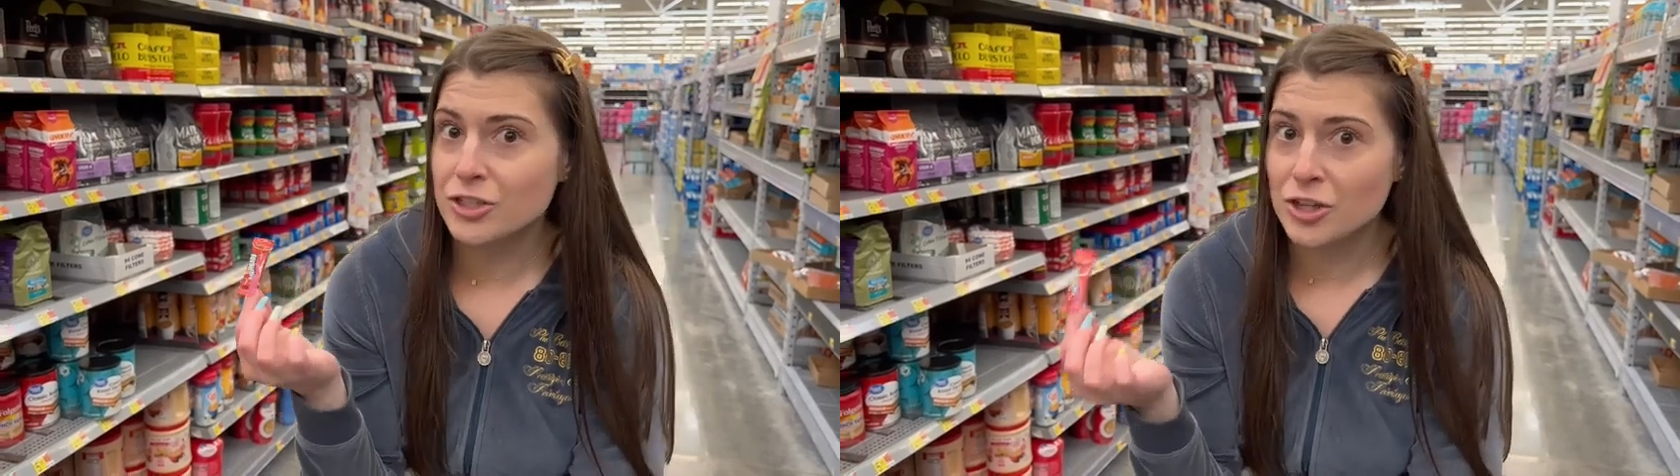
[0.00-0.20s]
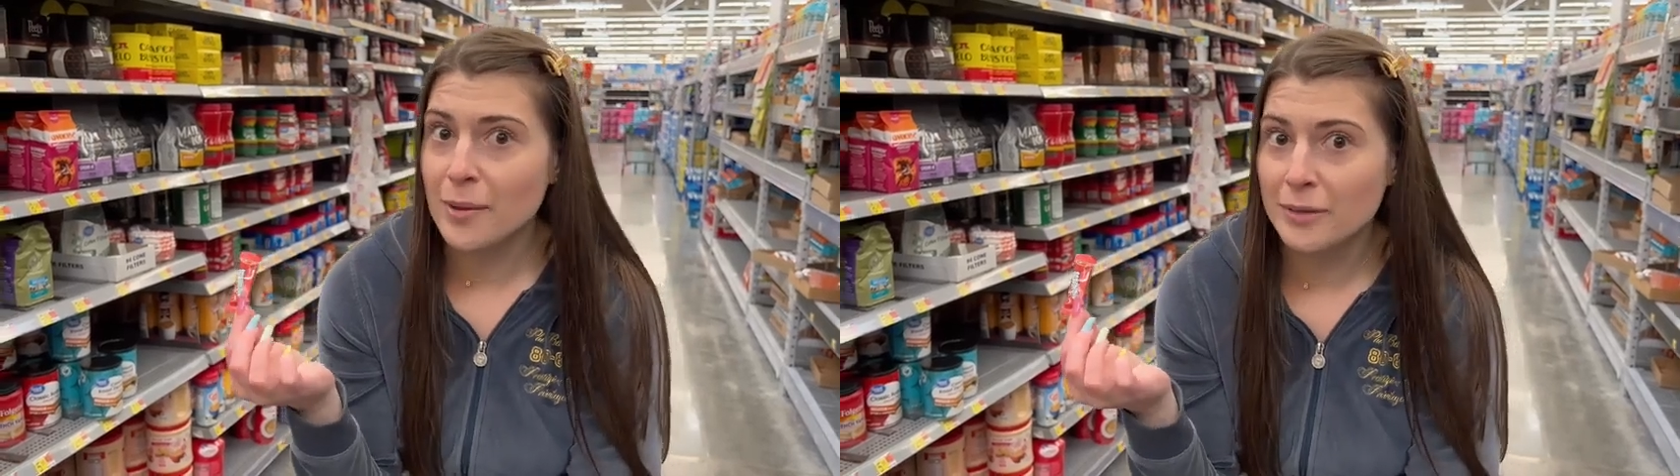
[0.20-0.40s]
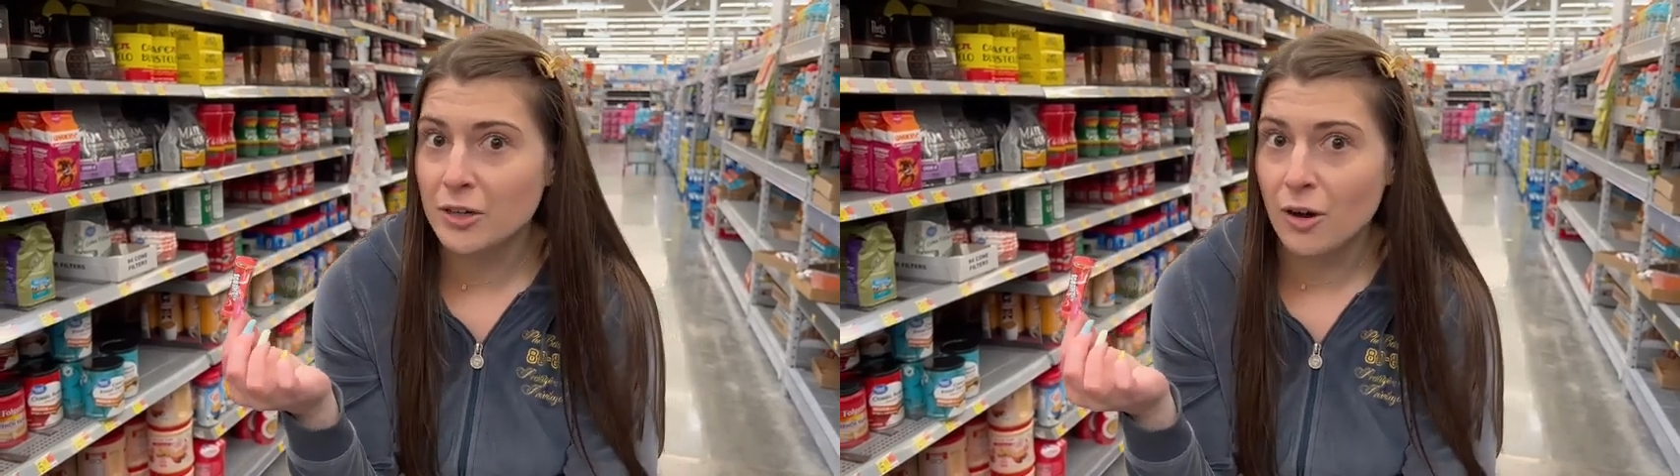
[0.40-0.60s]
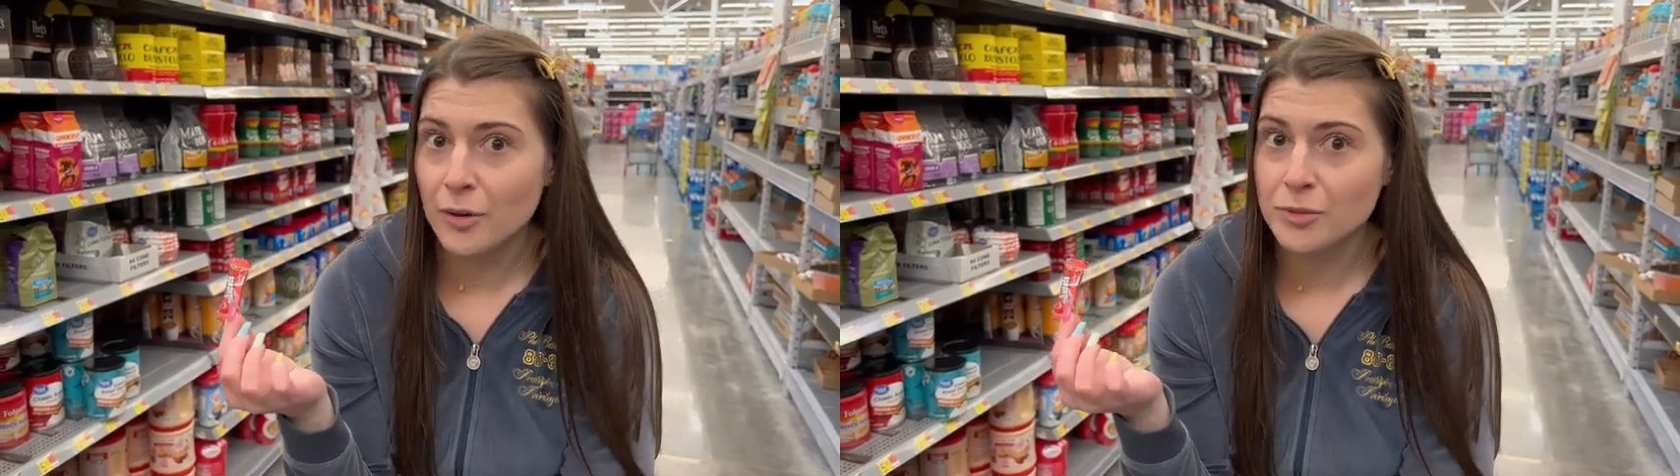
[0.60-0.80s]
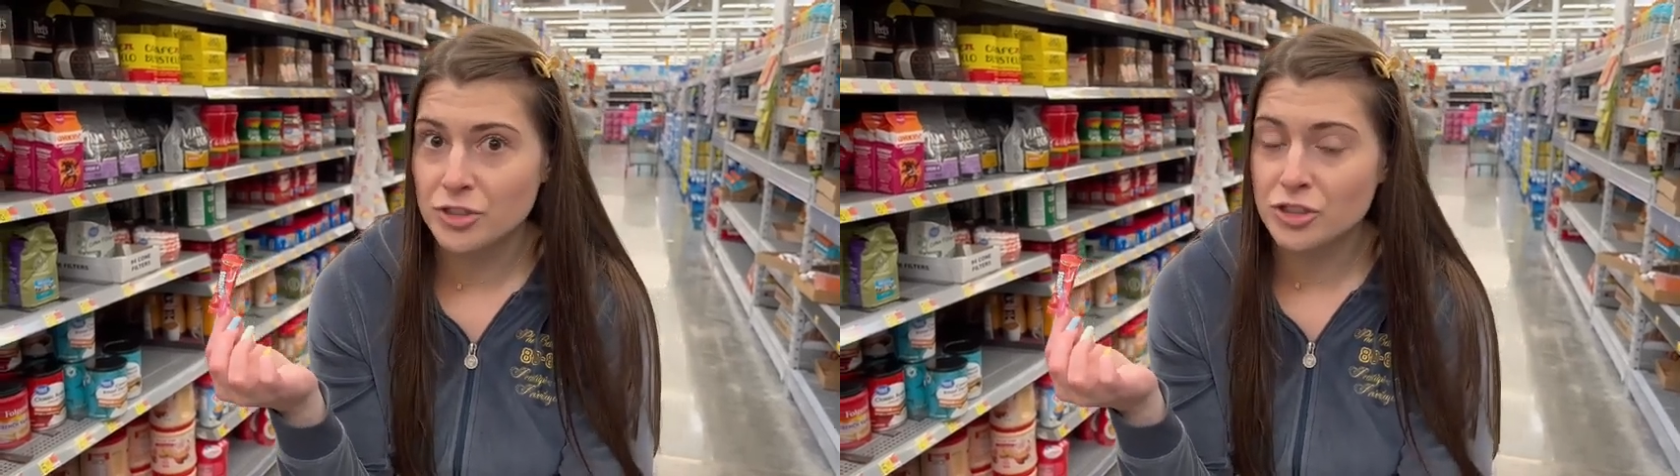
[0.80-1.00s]
the shopping
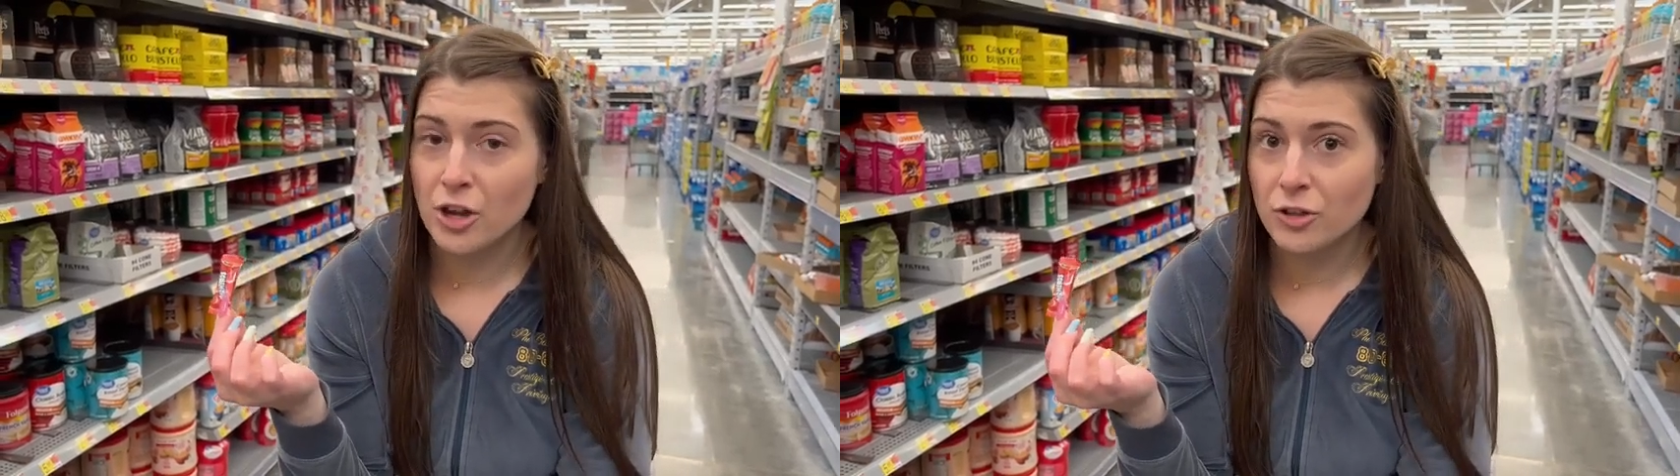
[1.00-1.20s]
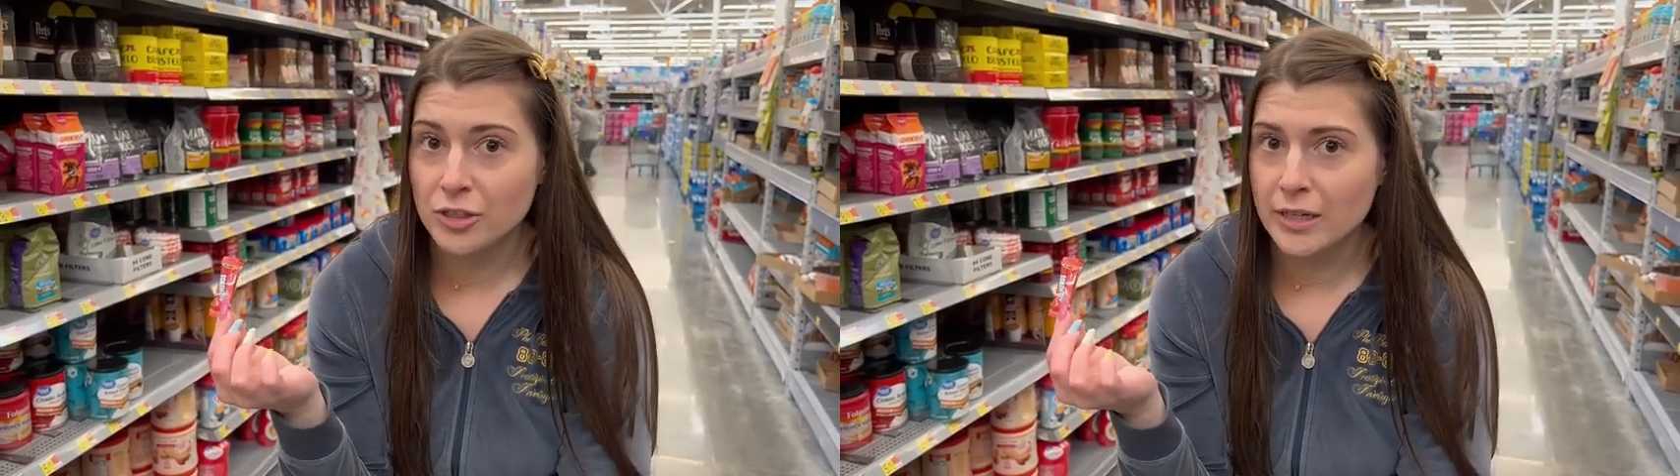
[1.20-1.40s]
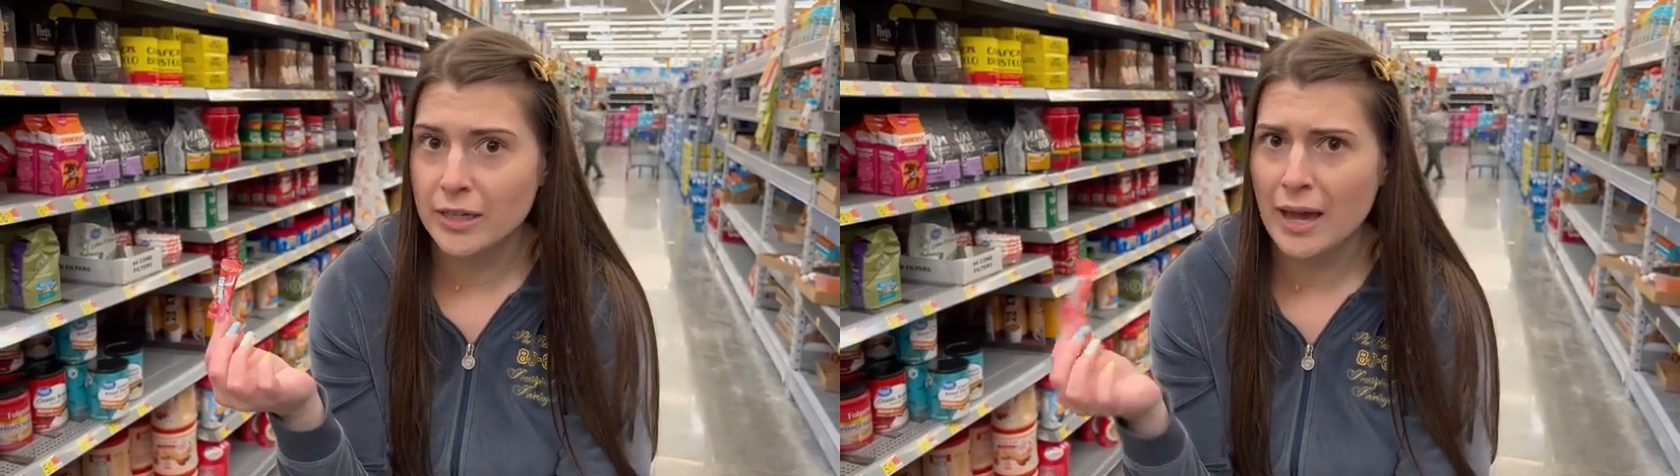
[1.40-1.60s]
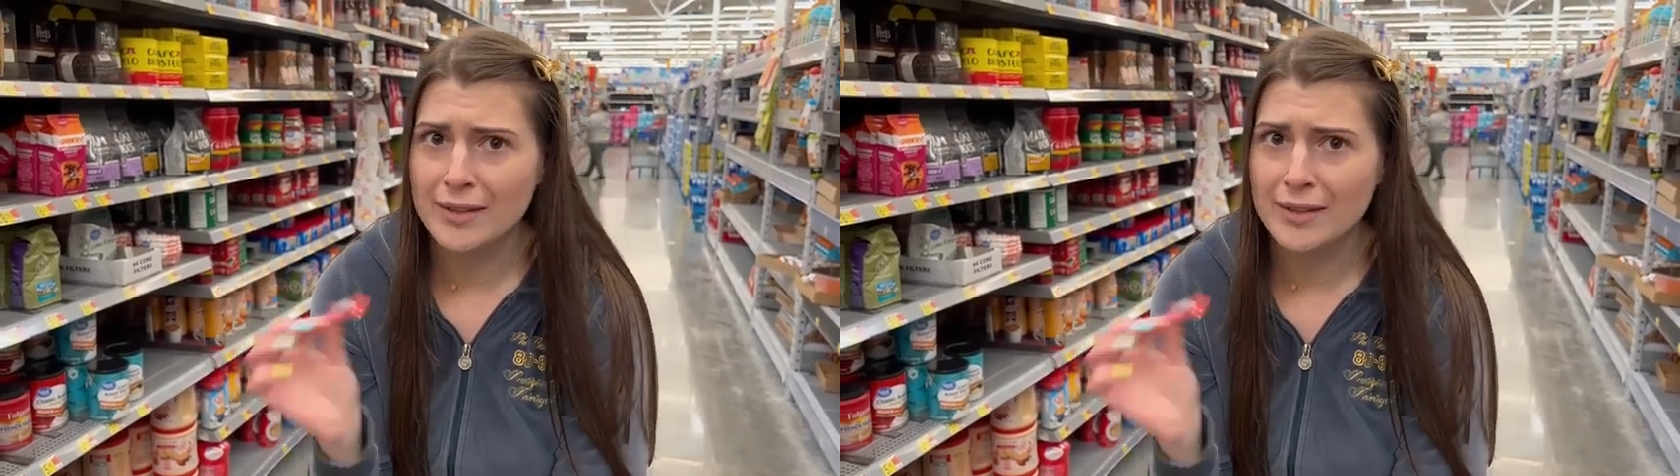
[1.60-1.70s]
cart when she's not looking